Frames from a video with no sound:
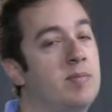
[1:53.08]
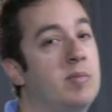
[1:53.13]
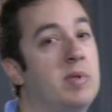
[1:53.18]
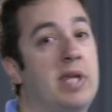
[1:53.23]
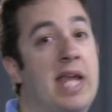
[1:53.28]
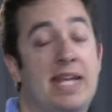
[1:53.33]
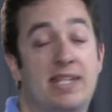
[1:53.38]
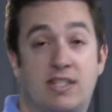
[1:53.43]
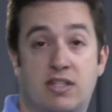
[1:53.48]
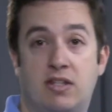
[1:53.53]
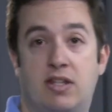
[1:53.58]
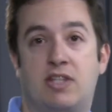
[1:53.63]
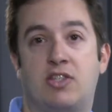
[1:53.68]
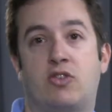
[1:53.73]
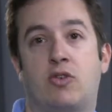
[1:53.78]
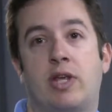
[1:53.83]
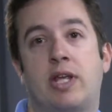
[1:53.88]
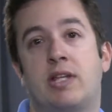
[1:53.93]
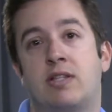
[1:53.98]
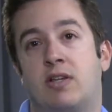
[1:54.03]
Guest
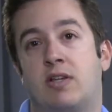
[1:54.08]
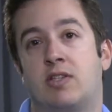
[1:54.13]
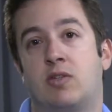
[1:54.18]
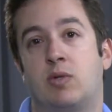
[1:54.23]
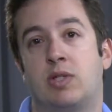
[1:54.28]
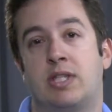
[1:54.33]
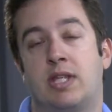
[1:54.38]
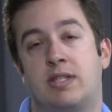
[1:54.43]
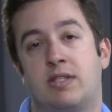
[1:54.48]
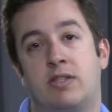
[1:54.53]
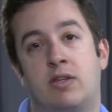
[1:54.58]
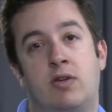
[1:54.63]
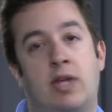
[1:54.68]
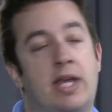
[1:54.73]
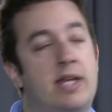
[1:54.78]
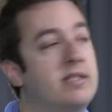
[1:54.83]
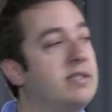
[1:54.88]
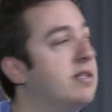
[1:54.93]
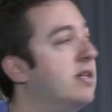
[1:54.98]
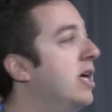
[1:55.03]
clustering is also what that's known
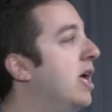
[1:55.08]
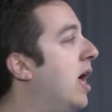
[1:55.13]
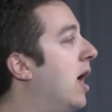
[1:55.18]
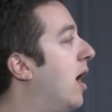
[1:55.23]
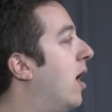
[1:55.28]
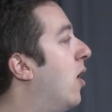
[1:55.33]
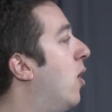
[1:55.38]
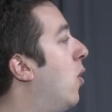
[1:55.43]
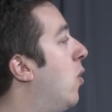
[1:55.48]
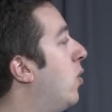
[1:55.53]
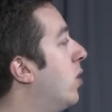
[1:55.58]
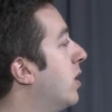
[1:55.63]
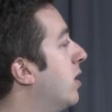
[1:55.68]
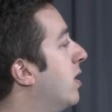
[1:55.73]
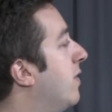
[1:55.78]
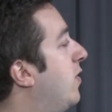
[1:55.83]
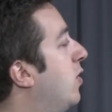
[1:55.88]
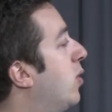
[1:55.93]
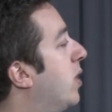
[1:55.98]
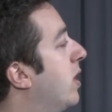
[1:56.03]
as. Or
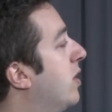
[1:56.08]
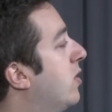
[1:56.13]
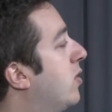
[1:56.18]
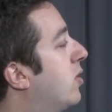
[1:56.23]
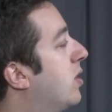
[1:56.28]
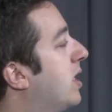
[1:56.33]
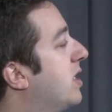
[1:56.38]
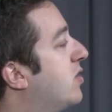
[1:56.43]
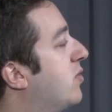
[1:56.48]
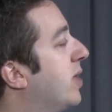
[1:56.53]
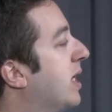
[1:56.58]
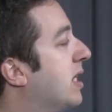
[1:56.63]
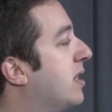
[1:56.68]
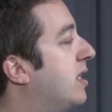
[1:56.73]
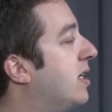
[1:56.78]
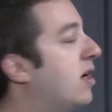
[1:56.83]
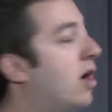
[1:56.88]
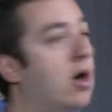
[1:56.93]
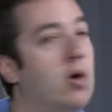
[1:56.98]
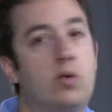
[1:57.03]
if you want to do clustering at
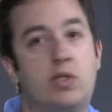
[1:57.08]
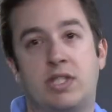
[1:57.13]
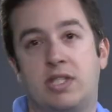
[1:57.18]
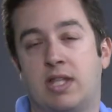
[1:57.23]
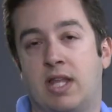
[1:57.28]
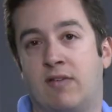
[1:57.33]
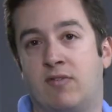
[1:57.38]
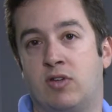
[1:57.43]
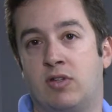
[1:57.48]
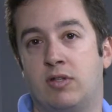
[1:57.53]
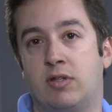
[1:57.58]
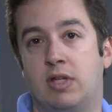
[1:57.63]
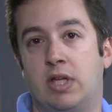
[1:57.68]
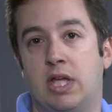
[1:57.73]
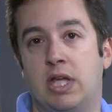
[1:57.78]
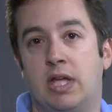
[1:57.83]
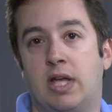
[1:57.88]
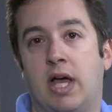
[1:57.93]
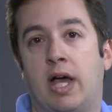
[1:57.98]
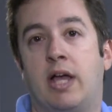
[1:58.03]
the host level,
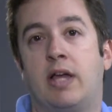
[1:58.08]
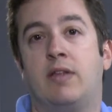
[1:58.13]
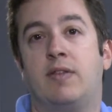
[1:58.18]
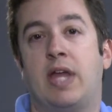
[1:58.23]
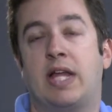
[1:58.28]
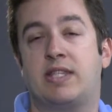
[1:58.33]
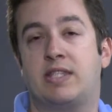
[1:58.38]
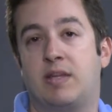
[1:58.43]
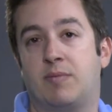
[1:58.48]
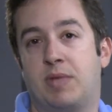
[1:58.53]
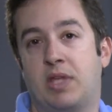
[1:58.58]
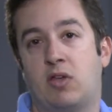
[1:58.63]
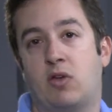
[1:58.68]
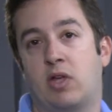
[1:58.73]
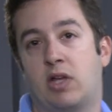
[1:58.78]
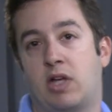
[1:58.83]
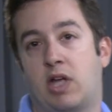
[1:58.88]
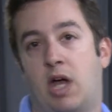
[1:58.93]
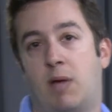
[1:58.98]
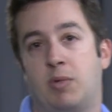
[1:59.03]
that's something you can
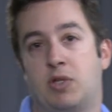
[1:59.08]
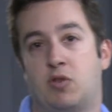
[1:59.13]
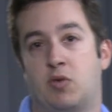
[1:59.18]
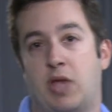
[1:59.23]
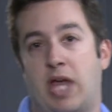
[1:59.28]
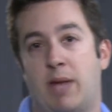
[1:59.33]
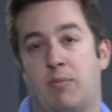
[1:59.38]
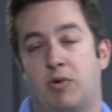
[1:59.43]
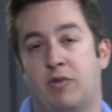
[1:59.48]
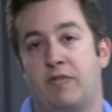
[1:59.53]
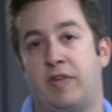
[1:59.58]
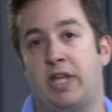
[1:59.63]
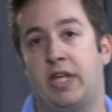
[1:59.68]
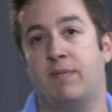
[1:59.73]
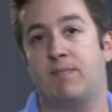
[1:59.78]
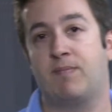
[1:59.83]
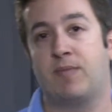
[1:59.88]
accomplish with Hyper-V.